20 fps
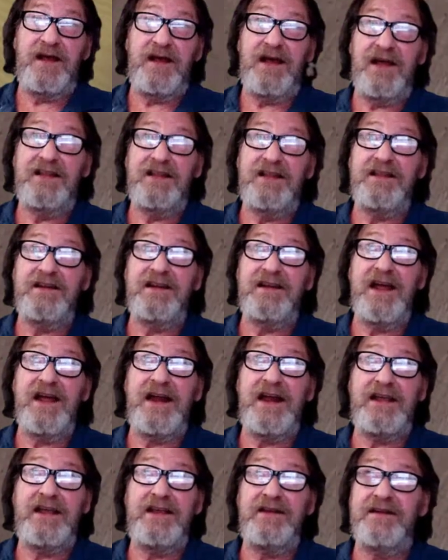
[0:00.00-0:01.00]
I think
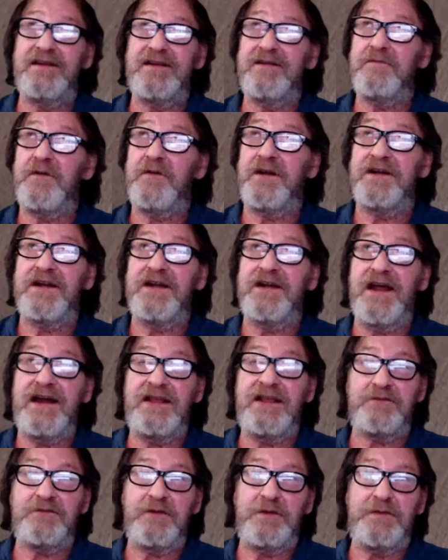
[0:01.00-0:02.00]

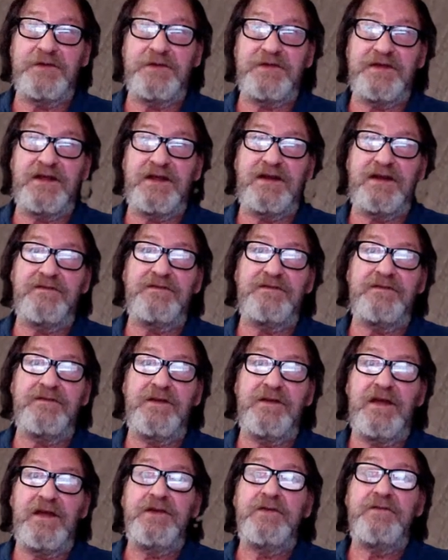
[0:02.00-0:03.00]
93% of
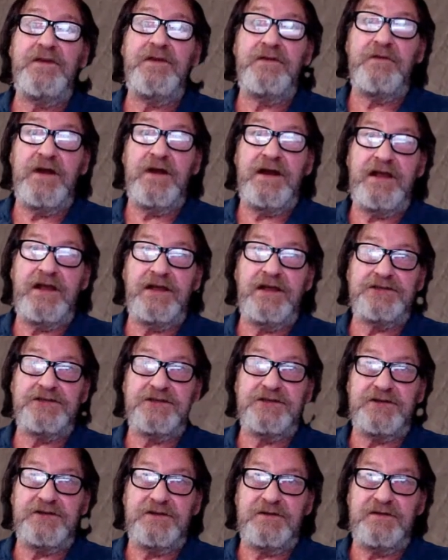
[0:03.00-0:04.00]
UV
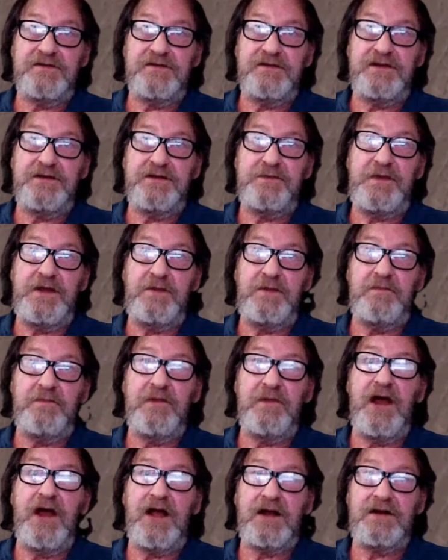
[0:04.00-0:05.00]
radiation is being
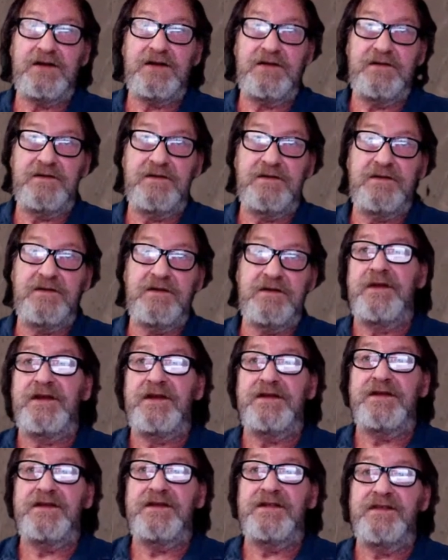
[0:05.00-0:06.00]
blocked
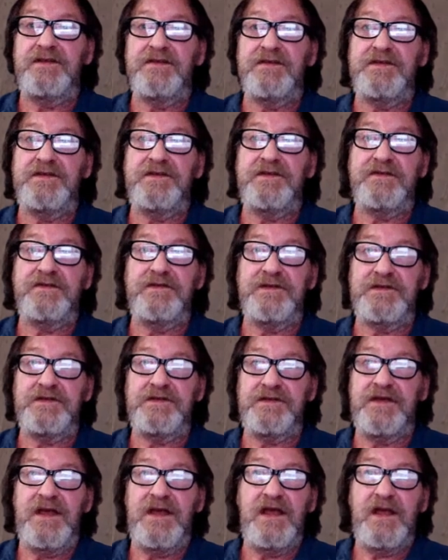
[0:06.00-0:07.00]
coming to the Earth's
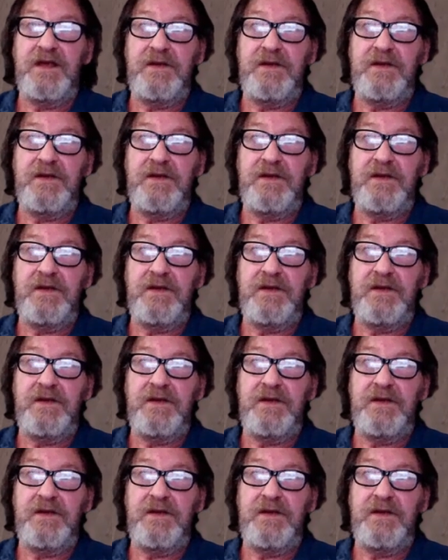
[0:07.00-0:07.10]
surface.